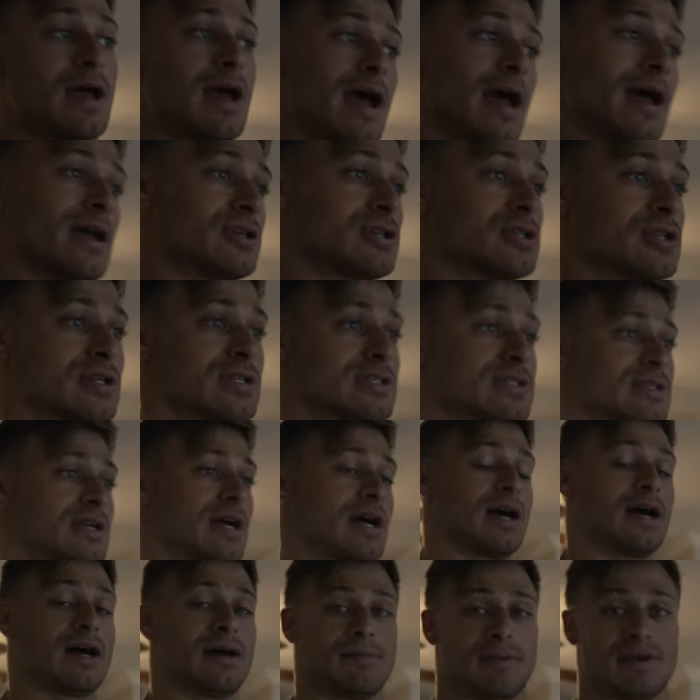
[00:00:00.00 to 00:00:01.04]
and just
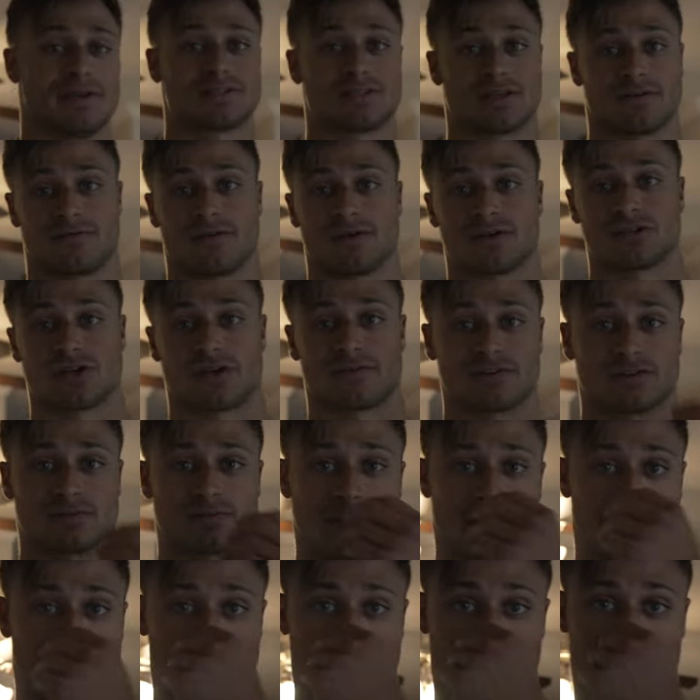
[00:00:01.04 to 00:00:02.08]
basically finish off this
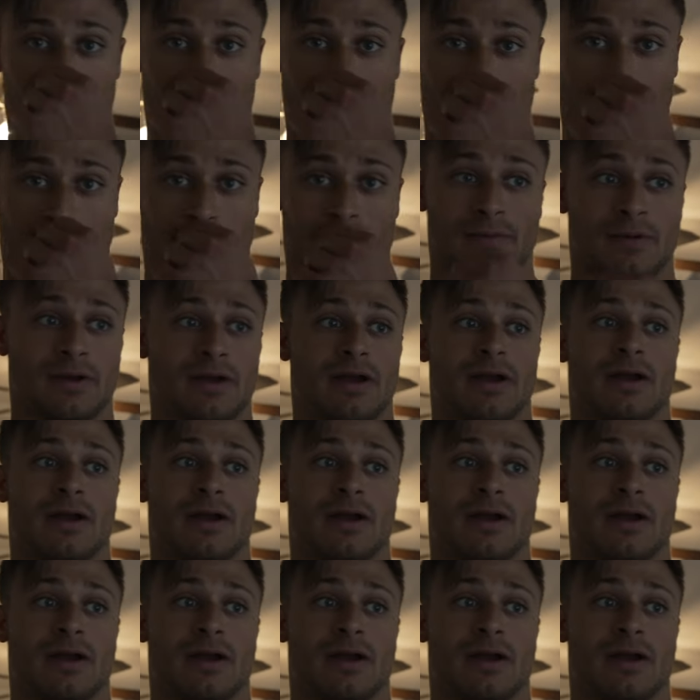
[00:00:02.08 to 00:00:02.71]
prep down here.